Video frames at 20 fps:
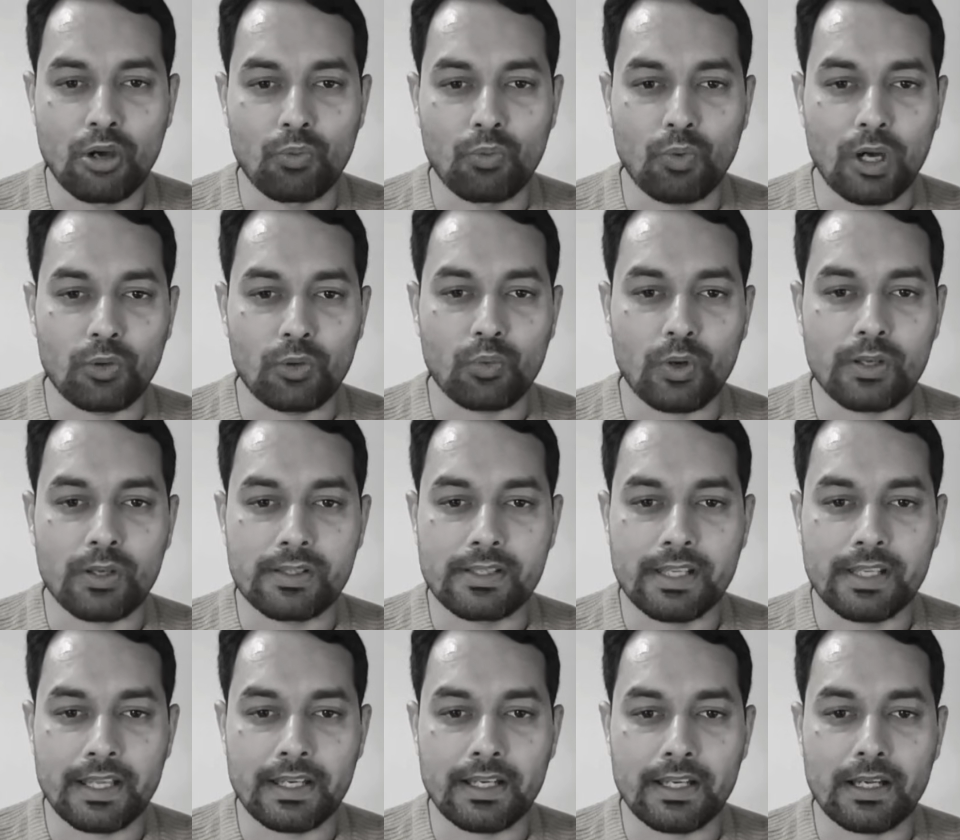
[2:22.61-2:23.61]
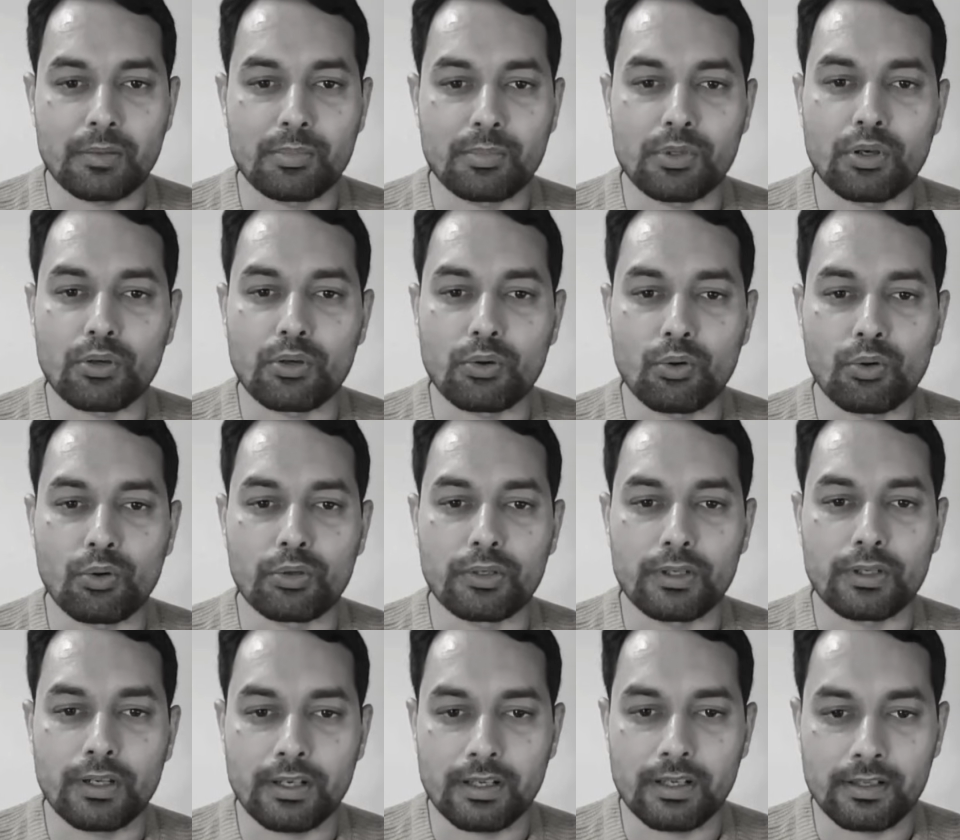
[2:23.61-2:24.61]
One was setting up your
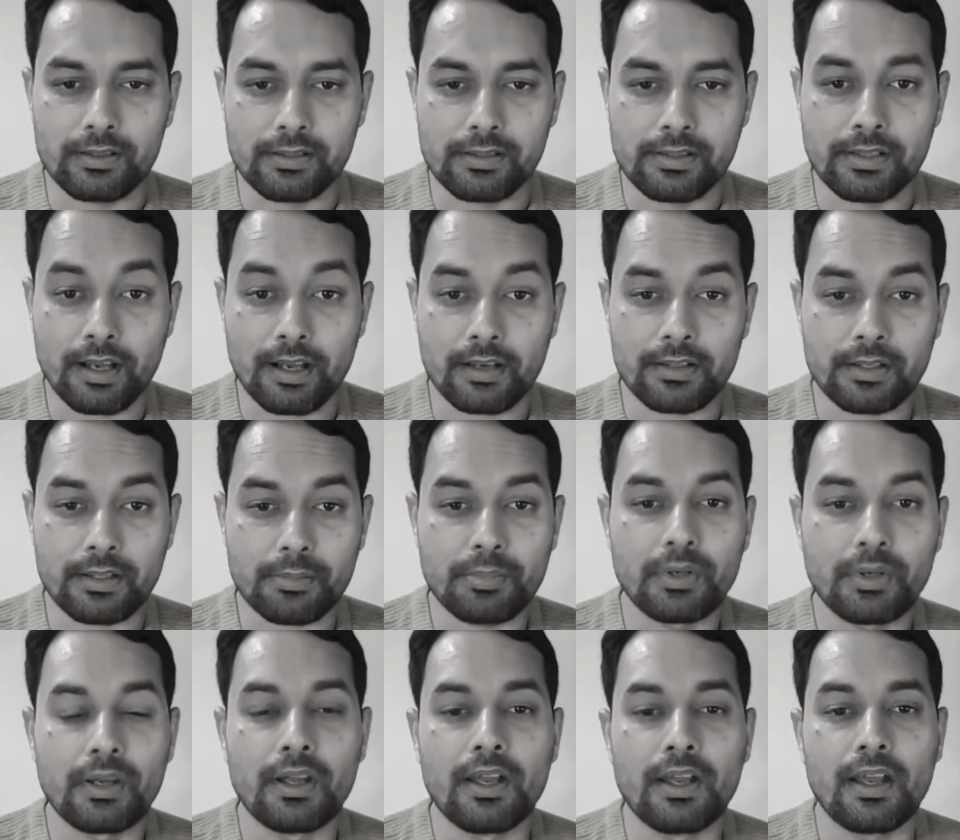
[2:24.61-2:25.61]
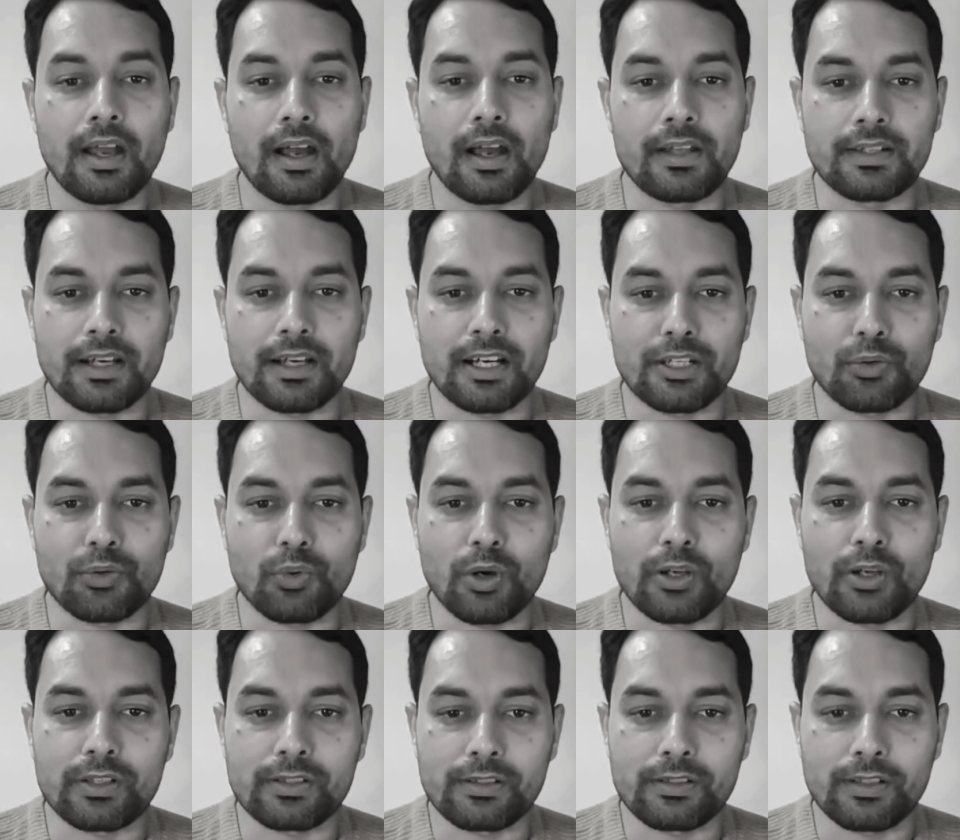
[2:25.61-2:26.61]
own startup, and the other
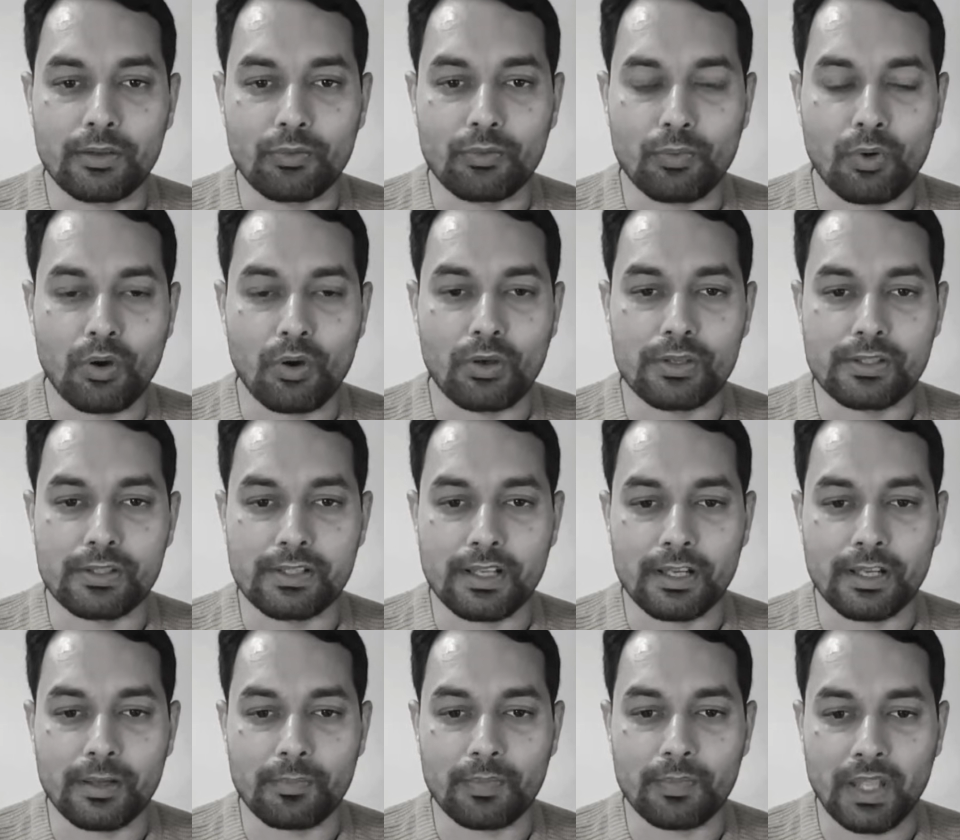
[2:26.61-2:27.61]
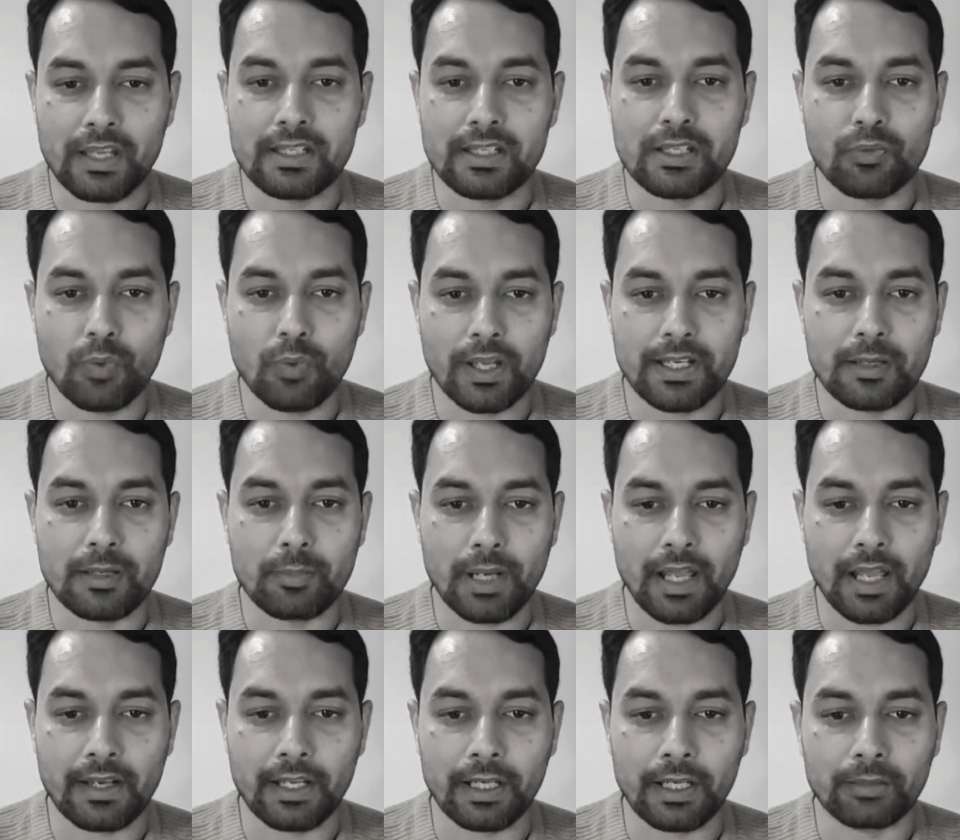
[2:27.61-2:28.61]
one was Indian wedding
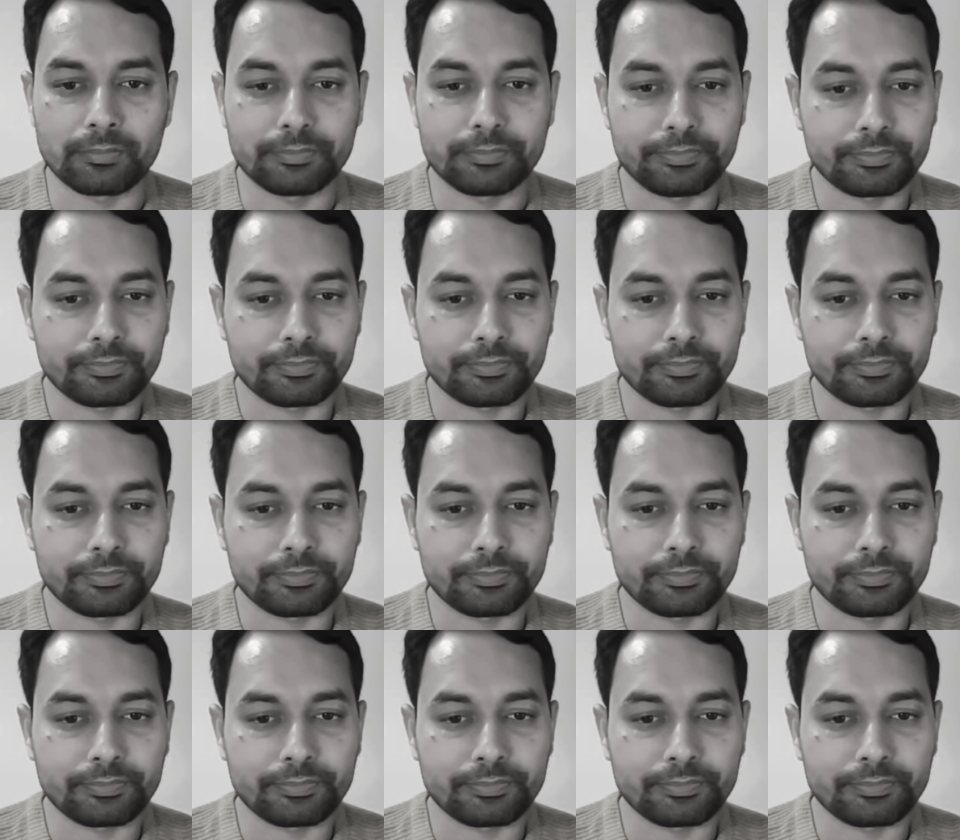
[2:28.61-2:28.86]
planning.